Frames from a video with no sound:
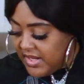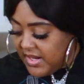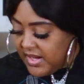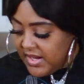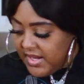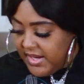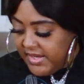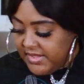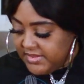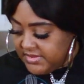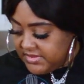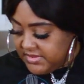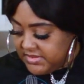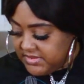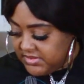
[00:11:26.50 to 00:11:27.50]
All right,
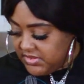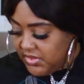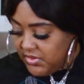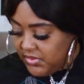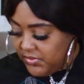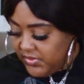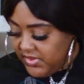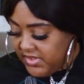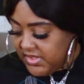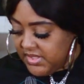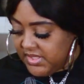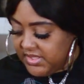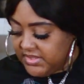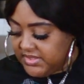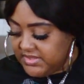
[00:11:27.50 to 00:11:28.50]
so we're going to
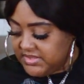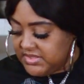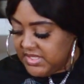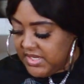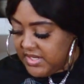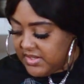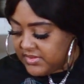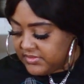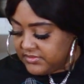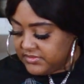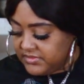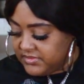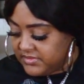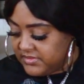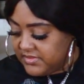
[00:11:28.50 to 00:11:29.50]
cut this down
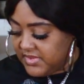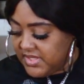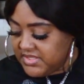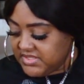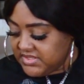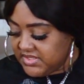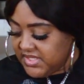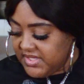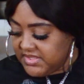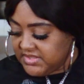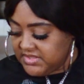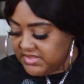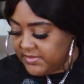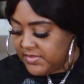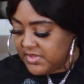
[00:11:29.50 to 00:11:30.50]
and just let it
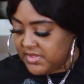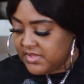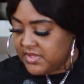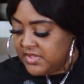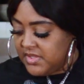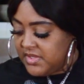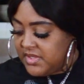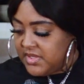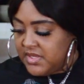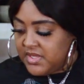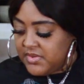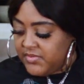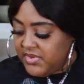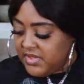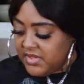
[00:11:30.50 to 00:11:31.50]
simmer.
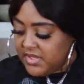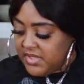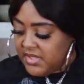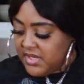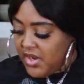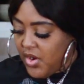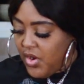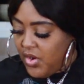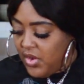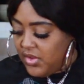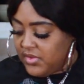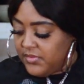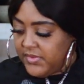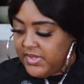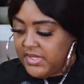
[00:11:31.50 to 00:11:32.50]
We're going to cut it
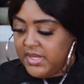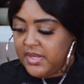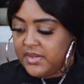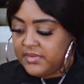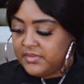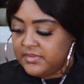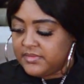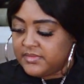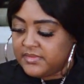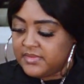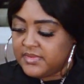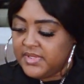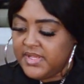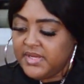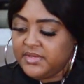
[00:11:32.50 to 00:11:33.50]
all the way down,
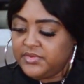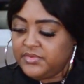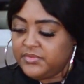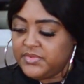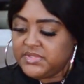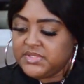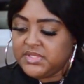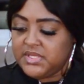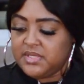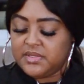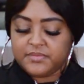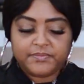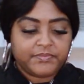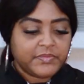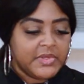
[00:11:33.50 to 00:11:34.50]
let it do its
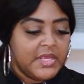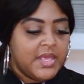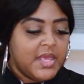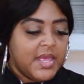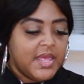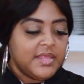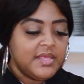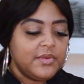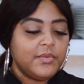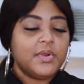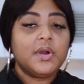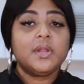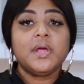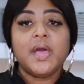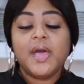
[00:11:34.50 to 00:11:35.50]
thing, and then we're
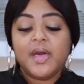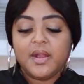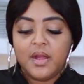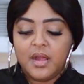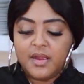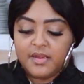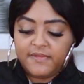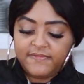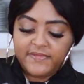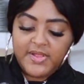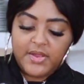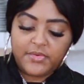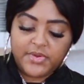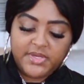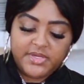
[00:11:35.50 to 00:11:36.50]
going to add our
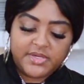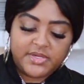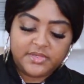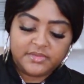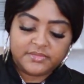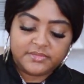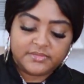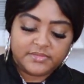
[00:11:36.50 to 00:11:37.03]
flour here